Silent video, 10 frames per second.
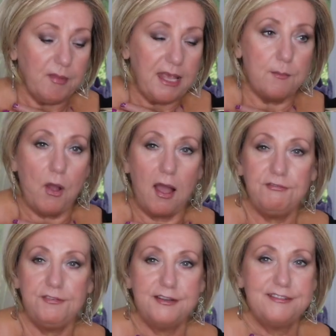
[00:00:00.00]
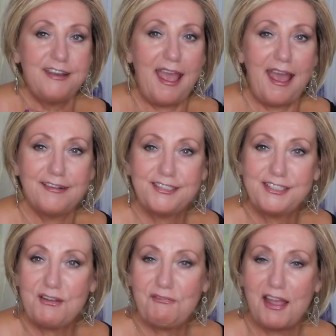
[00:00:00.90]
And I'm often
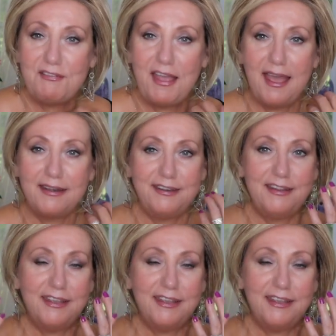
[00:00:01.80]
asked if I've had any